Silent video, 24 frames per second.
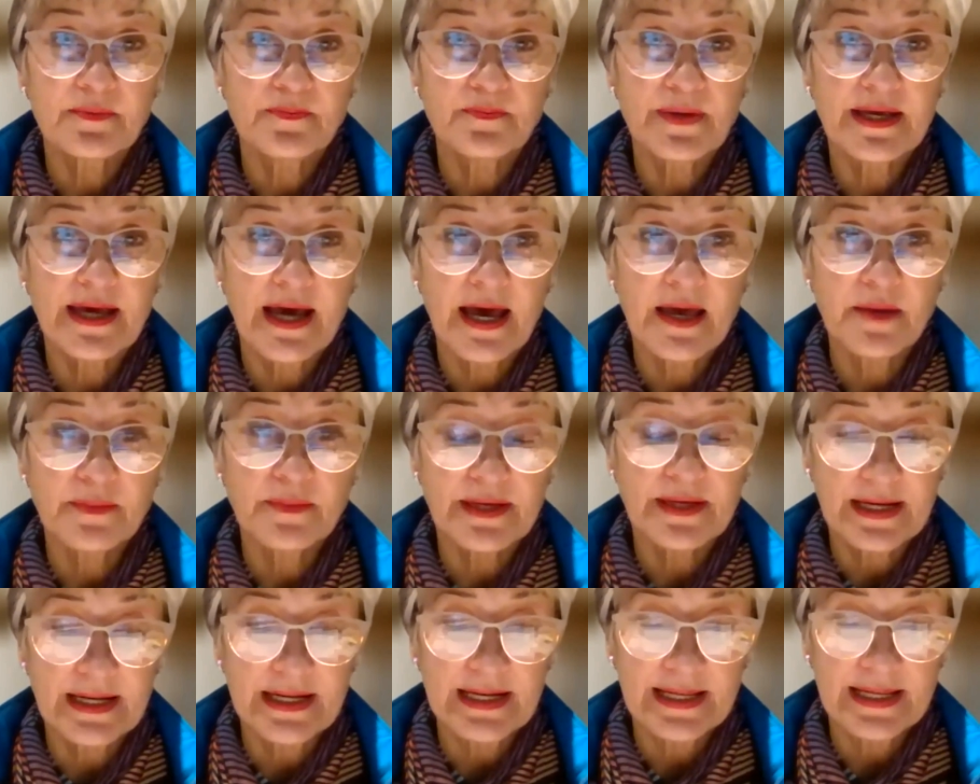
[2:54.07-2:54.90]

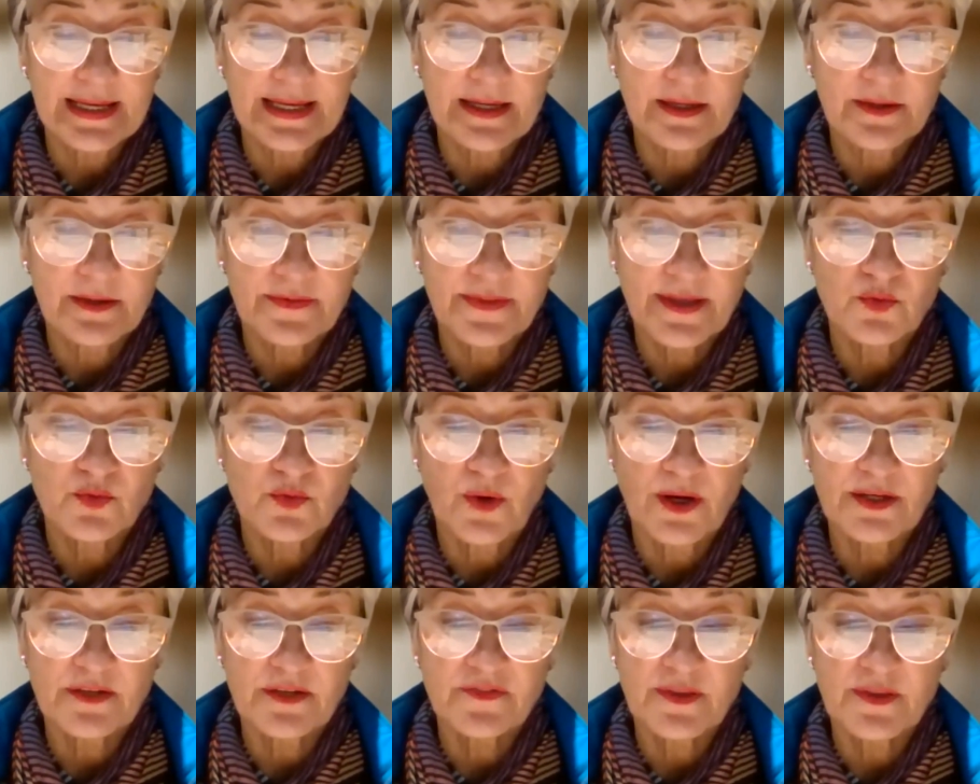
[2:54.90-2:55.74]
became clear that
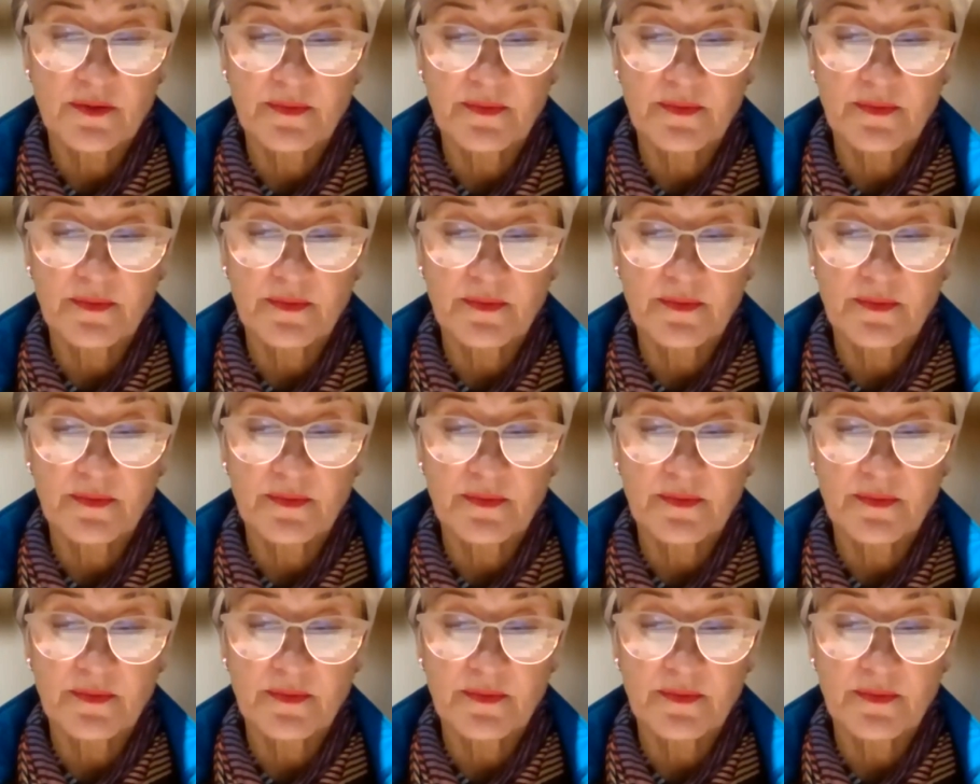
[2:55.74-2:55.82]
one of